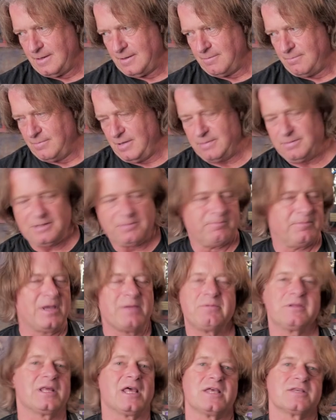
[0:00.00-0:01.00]

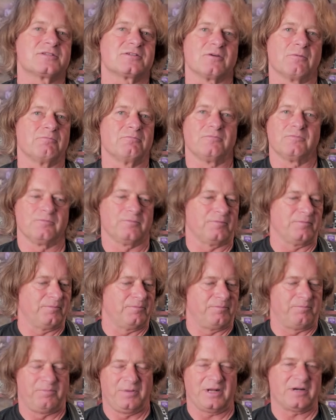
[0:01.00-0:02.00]
Maybe there is some
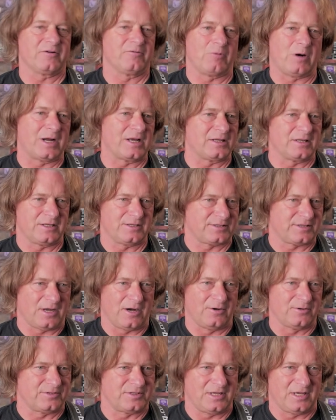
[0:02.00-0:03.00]
better wireless
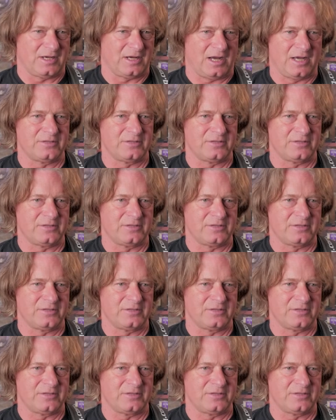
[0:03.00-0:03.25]
out there.